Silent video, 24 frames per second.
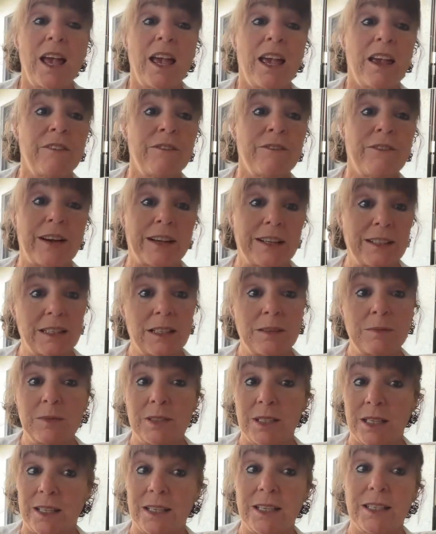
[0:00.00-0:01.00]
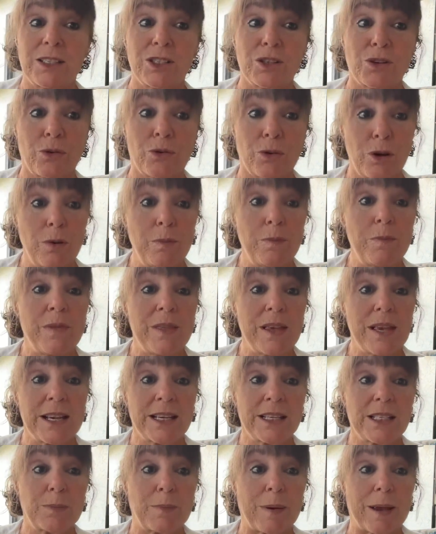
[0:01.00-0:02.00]
Invite them to this group, the
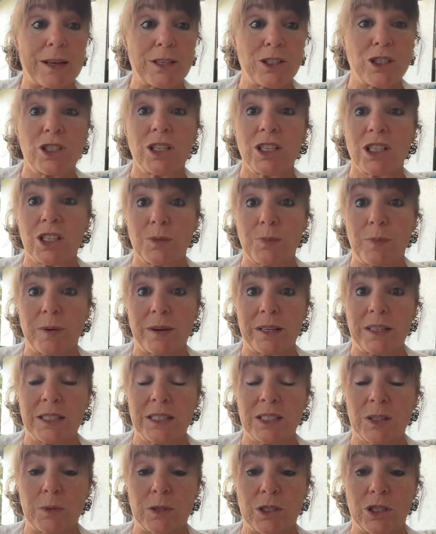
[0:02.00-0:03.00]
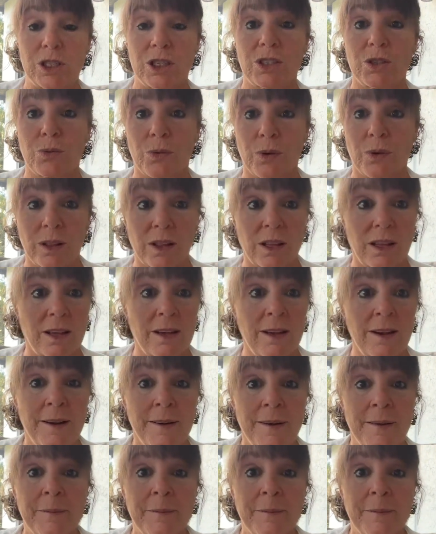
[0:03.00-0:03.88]
Expansion Experience, which is really